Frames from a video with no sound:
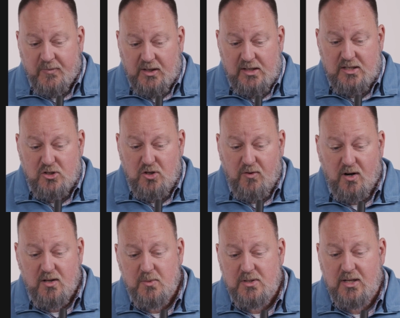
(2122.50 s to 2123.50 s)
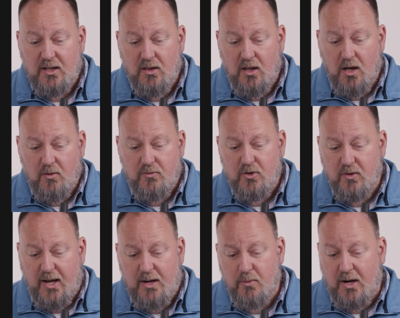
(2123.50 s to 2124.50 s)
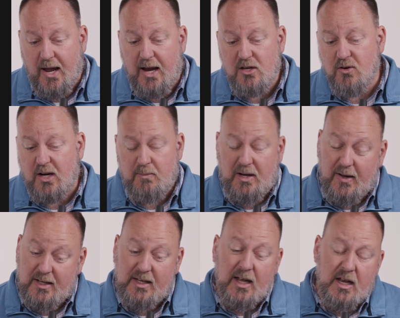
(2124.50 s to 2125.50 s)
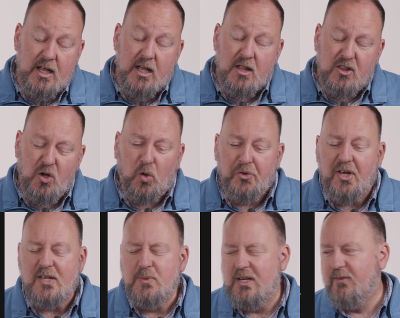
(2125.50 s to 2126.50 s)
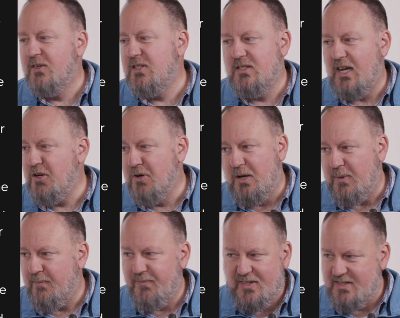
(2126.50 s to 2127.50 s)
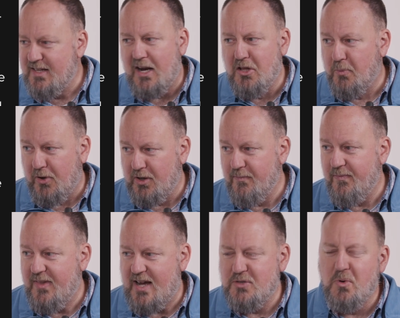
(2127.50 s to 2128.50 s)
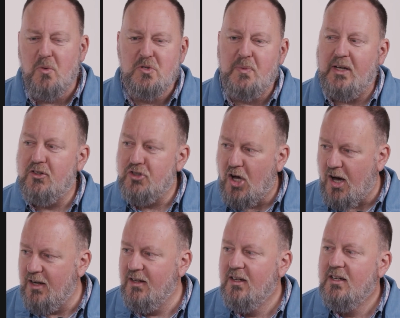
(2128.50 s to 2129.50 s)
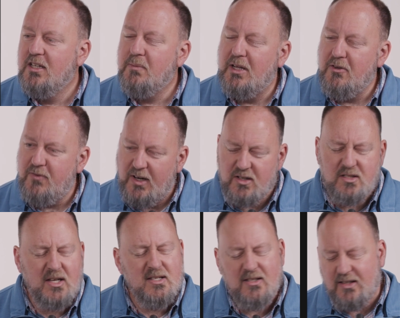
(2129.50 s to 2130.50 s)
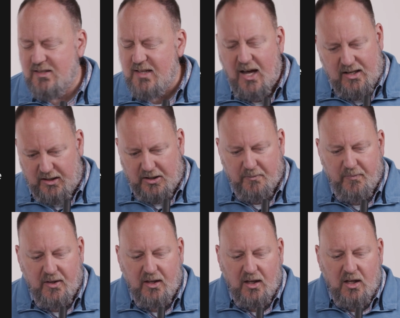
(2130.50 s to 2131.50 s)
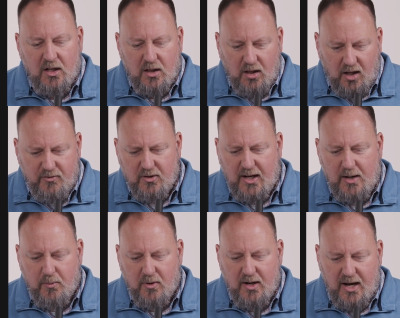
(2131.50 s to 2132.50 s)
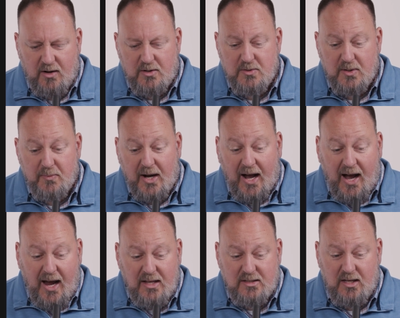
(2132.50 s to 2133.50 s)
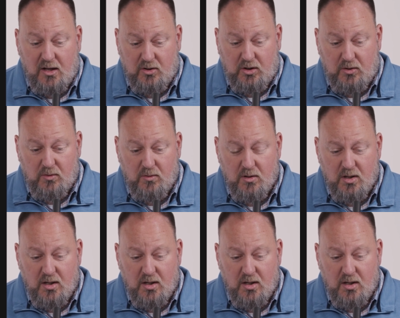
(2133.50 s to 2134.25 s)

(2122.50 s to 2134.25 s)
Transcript: it says, you've heard it was said, love your neighbor and hate your enemy. Now, again, the Old Testament never says hate your enemy. That's not in the book. That's what was being taught by the Pharisees. It's not in there. Love your neighbor, hate your enemy. But I tell you,